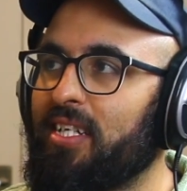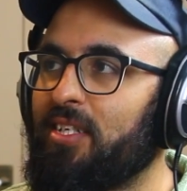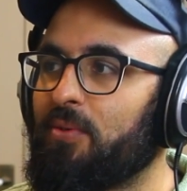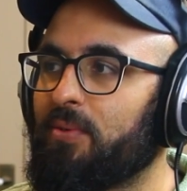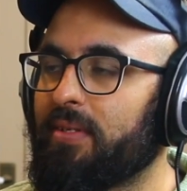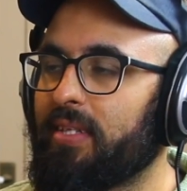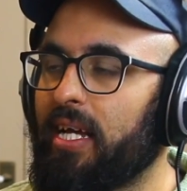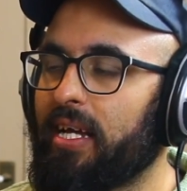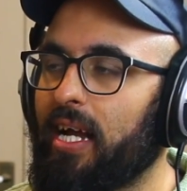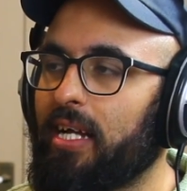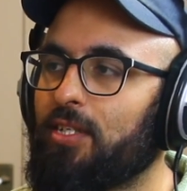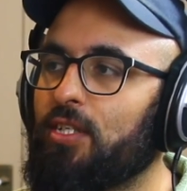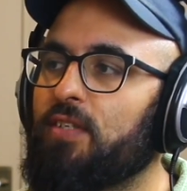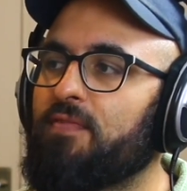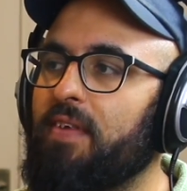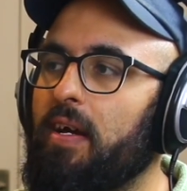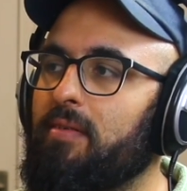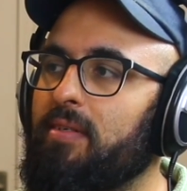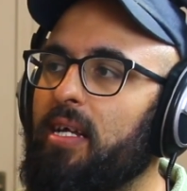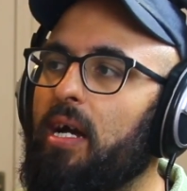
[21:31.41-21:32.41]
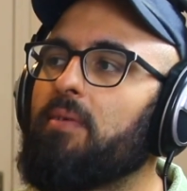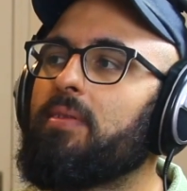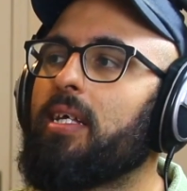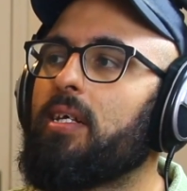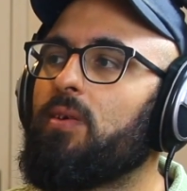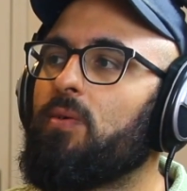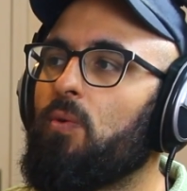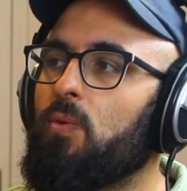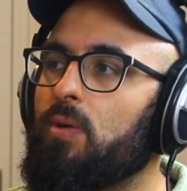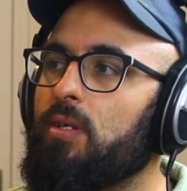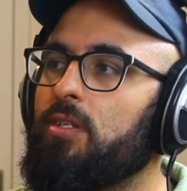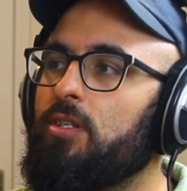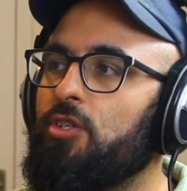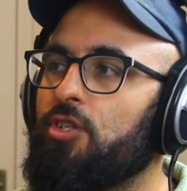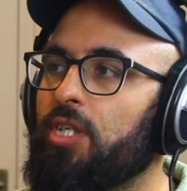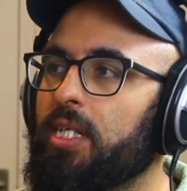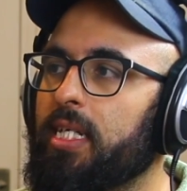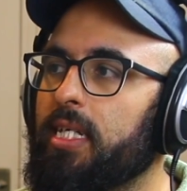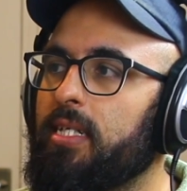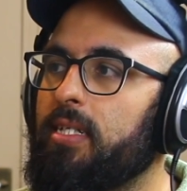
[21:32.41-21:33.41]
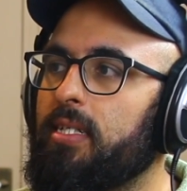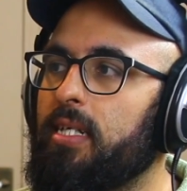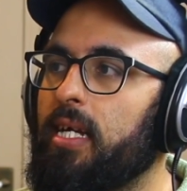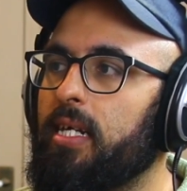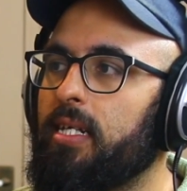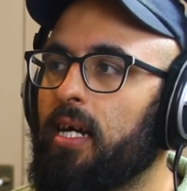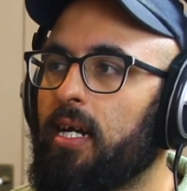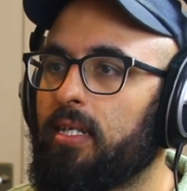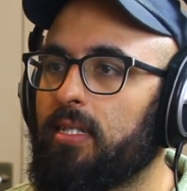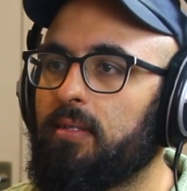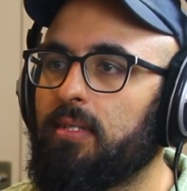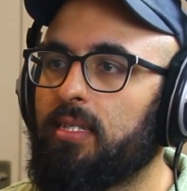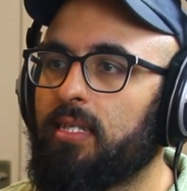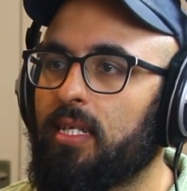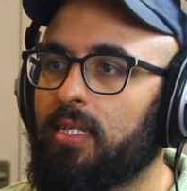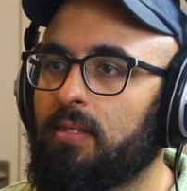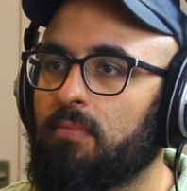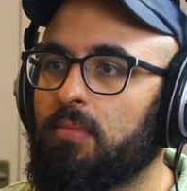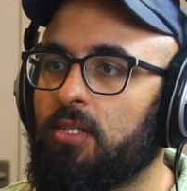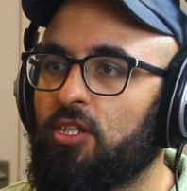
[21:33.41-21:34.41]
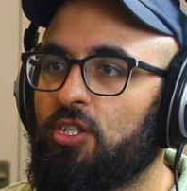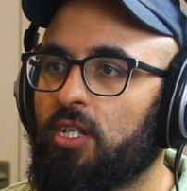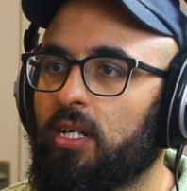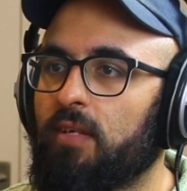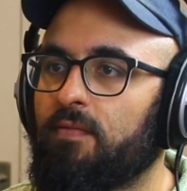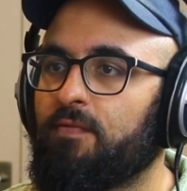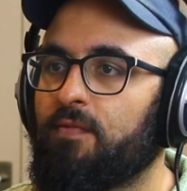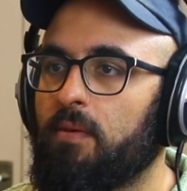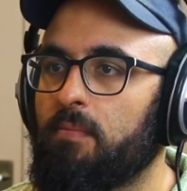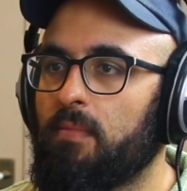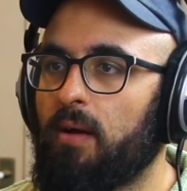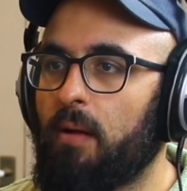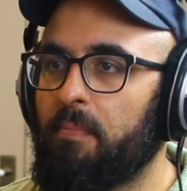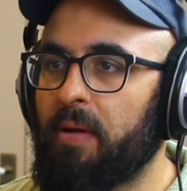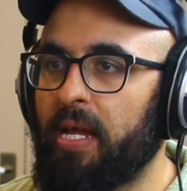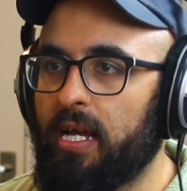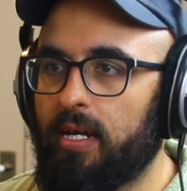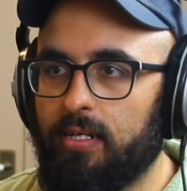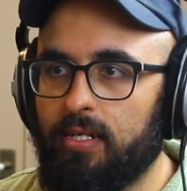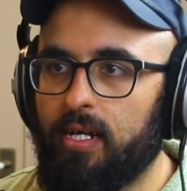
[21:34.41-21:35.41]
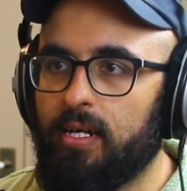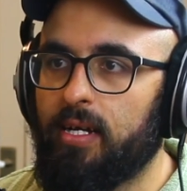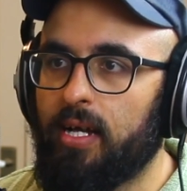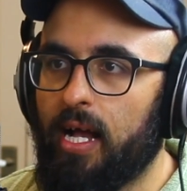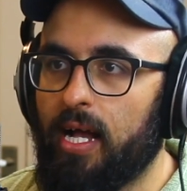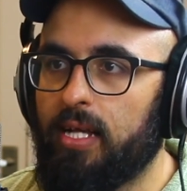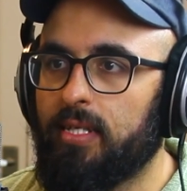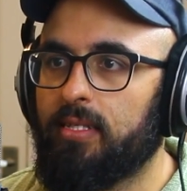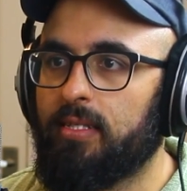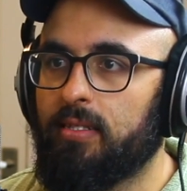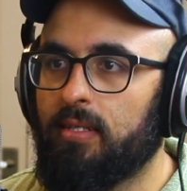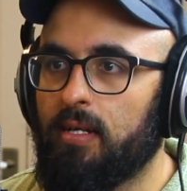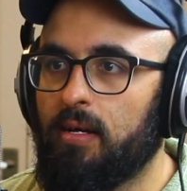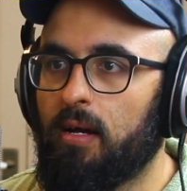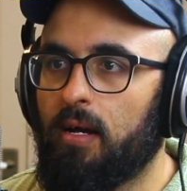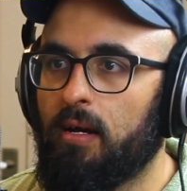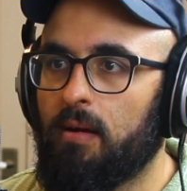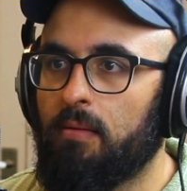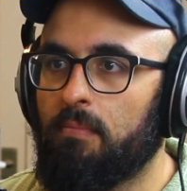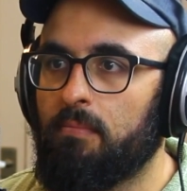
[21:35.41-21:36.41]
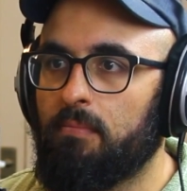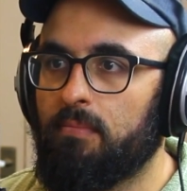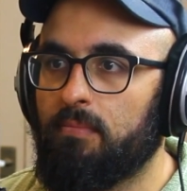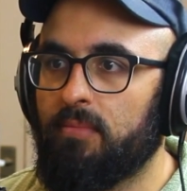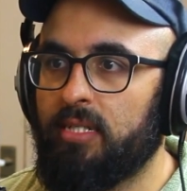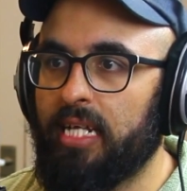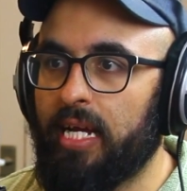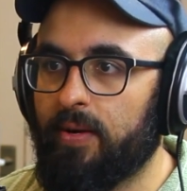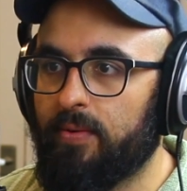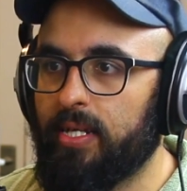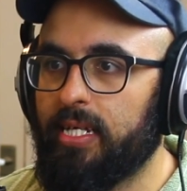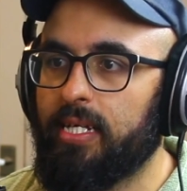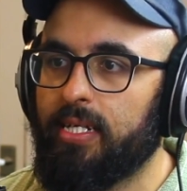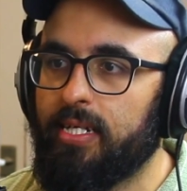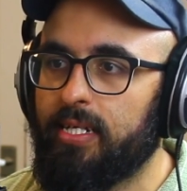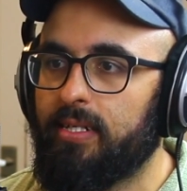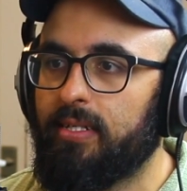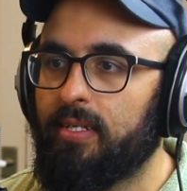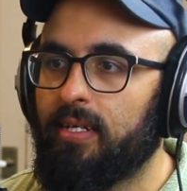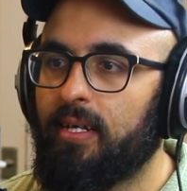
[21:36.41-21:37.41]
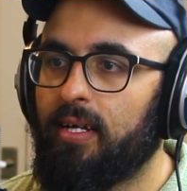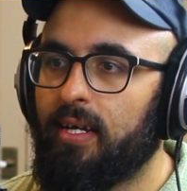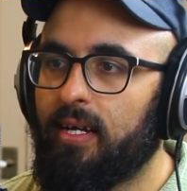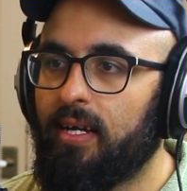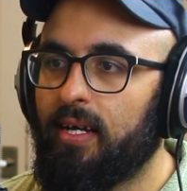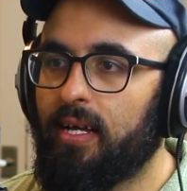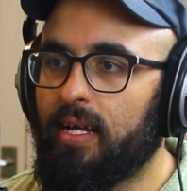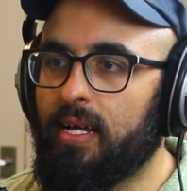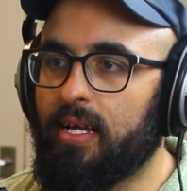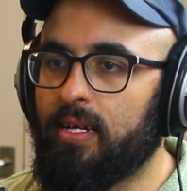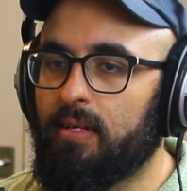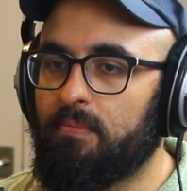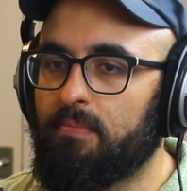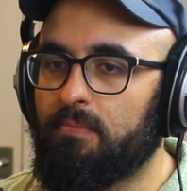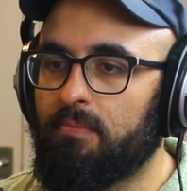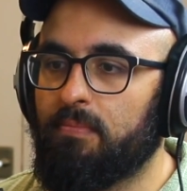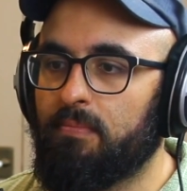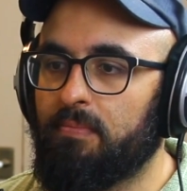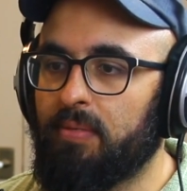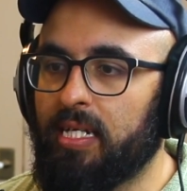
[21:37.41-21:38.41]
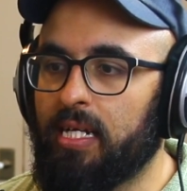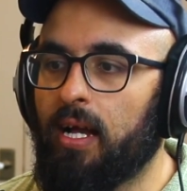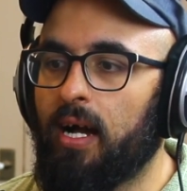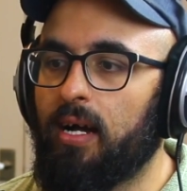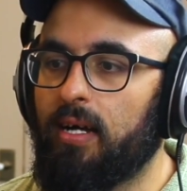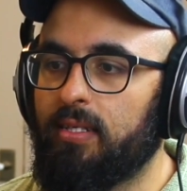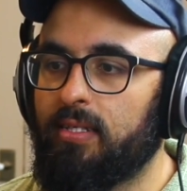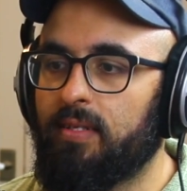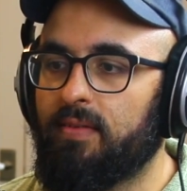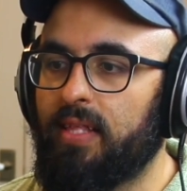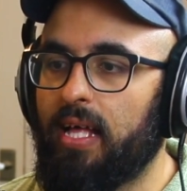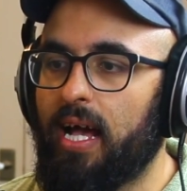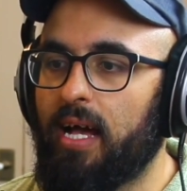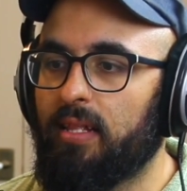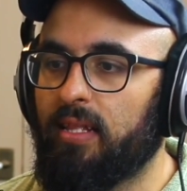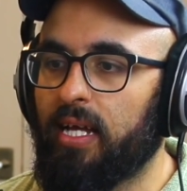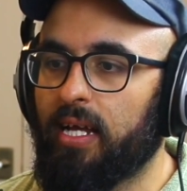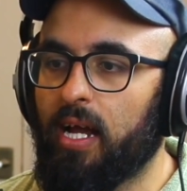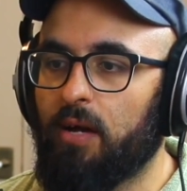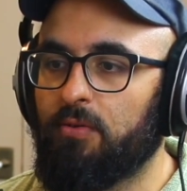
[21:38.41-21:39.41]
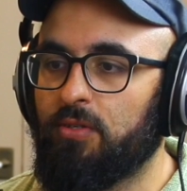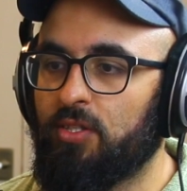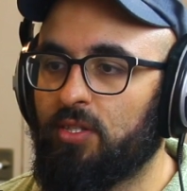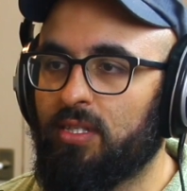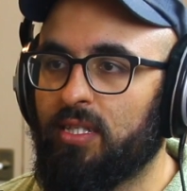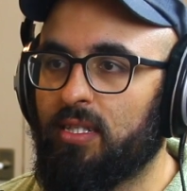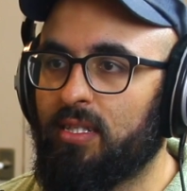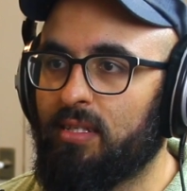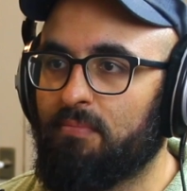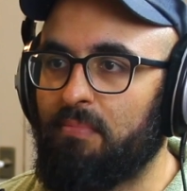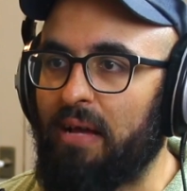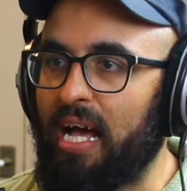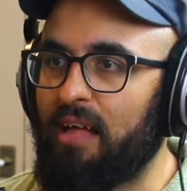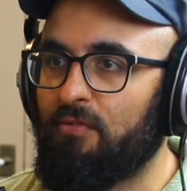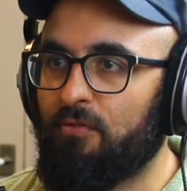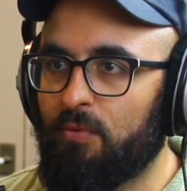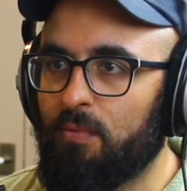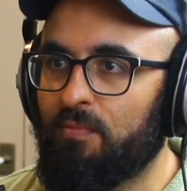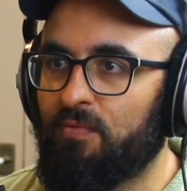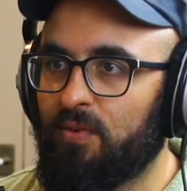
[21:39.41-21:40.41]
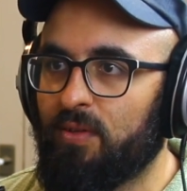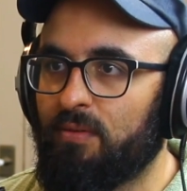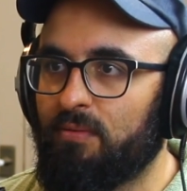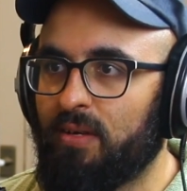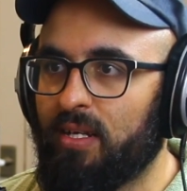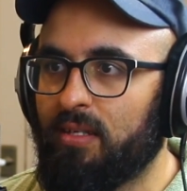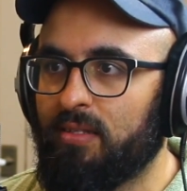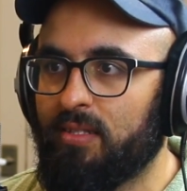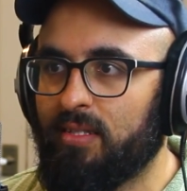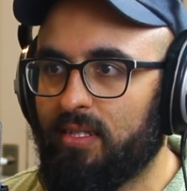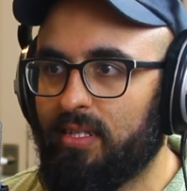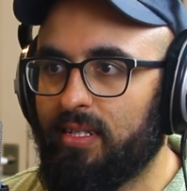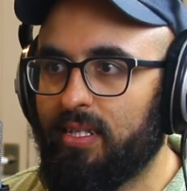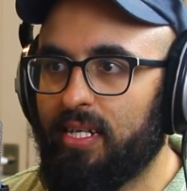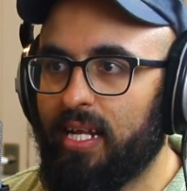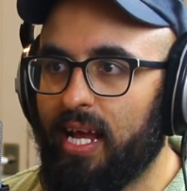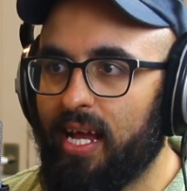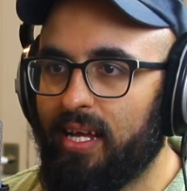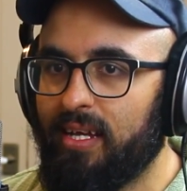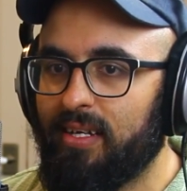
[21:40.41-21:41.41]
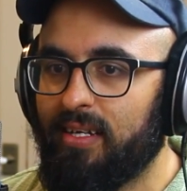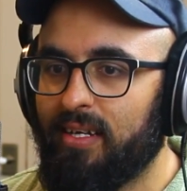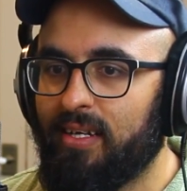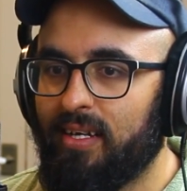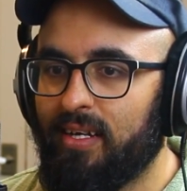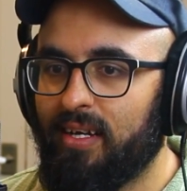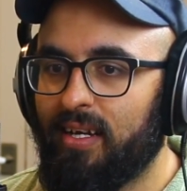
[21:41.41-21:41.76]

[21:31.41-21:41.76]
You were like, I just found out that orange chicken and honey sesame chicken from a Panda has dairy in it. And because of that, like I was just in the bathroom for the rest of the day.